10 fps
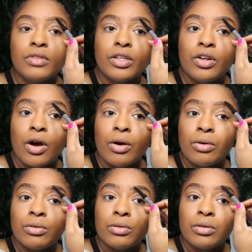you know?
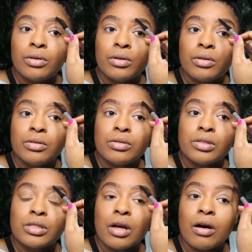
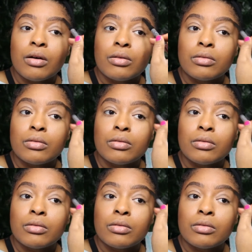So